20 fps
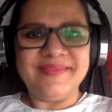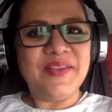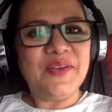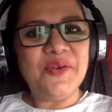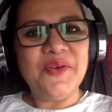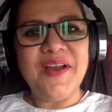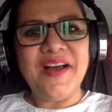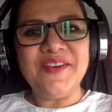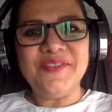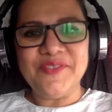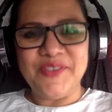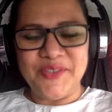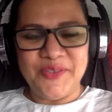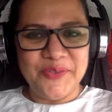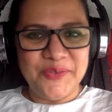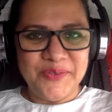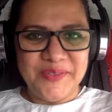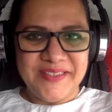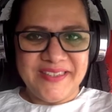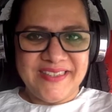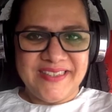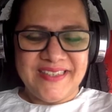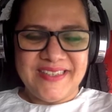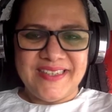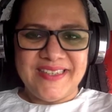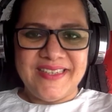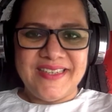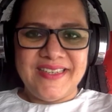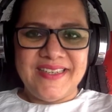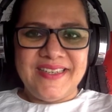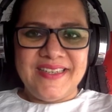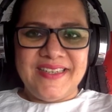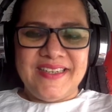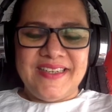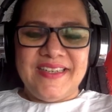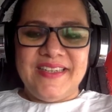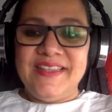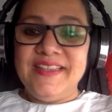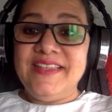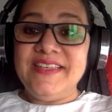Good afternoon.
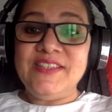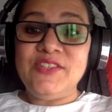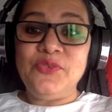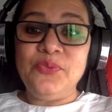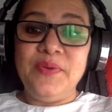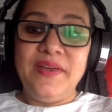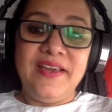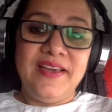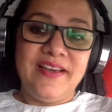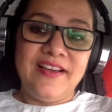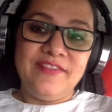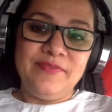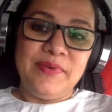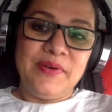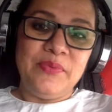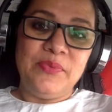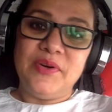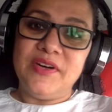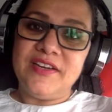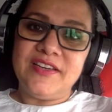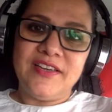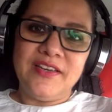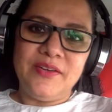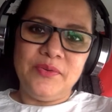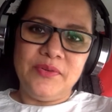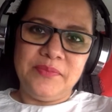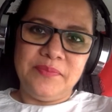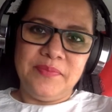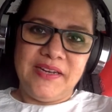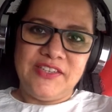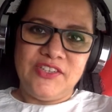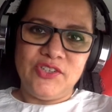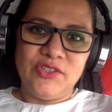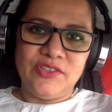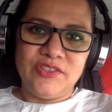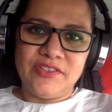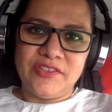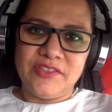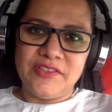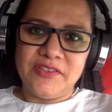This week I've been working with my
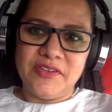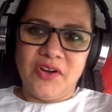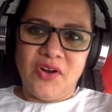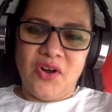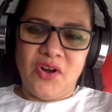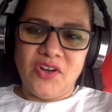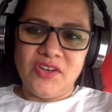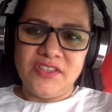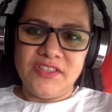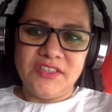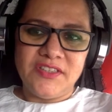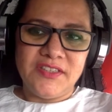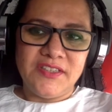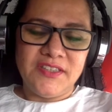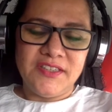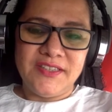children on